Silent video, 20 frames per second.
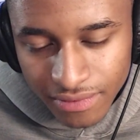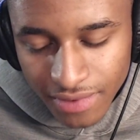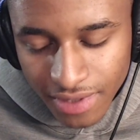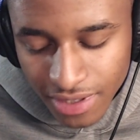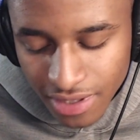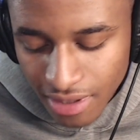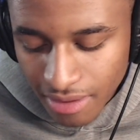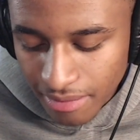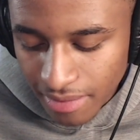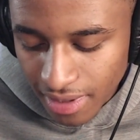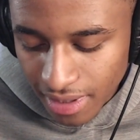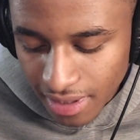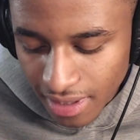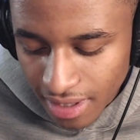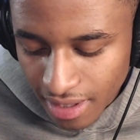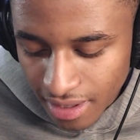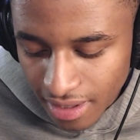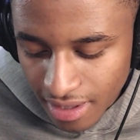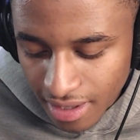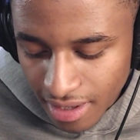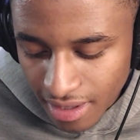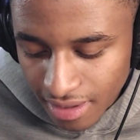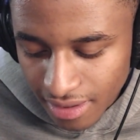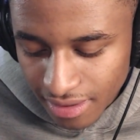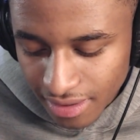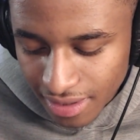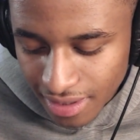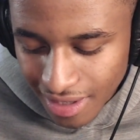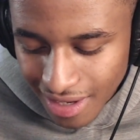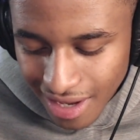you know what I mean? Yeah, yeah.
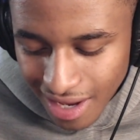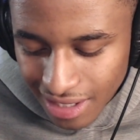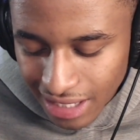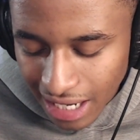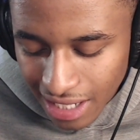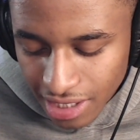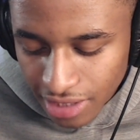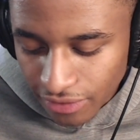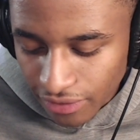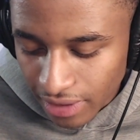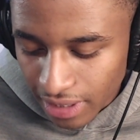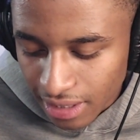So, so I, I, just